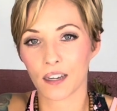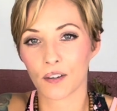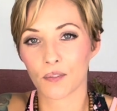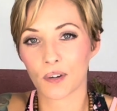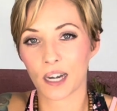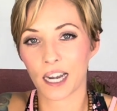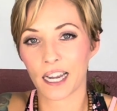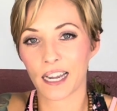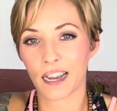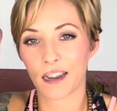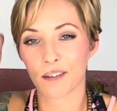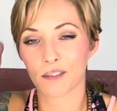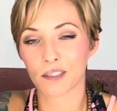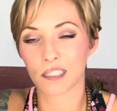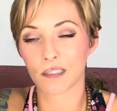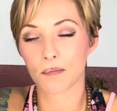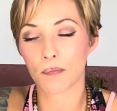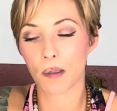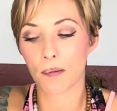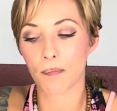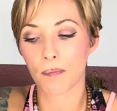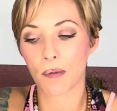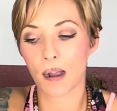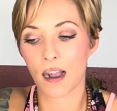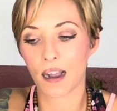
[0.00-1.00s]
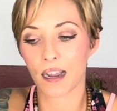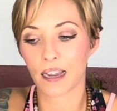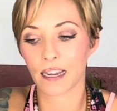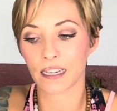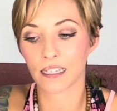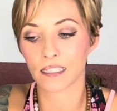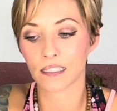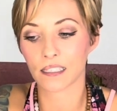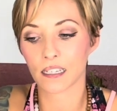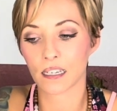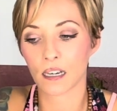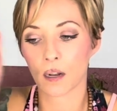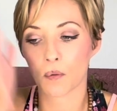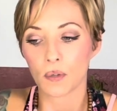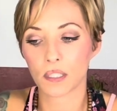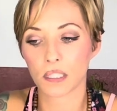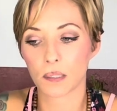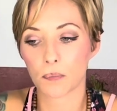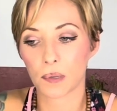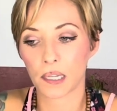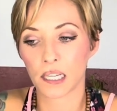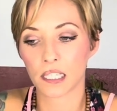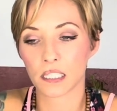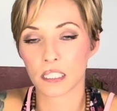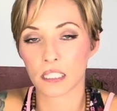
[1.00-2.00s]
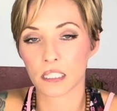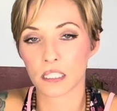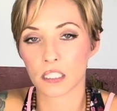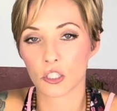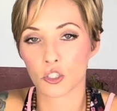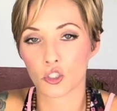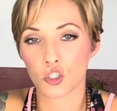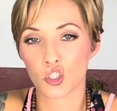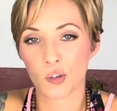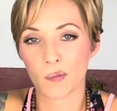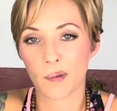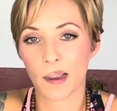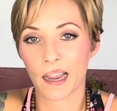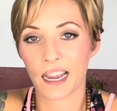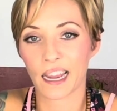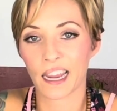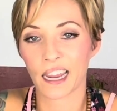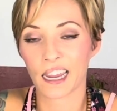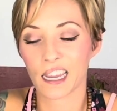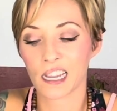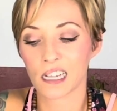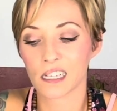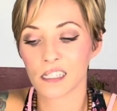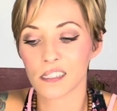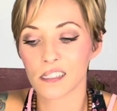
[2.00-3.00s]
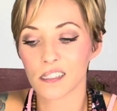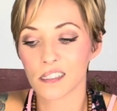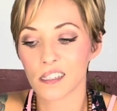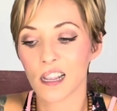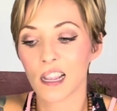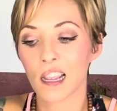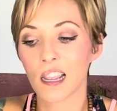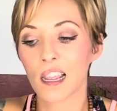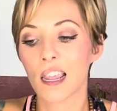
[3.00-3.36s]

right? I was in my mind, and I wasn't paying attention to my hands.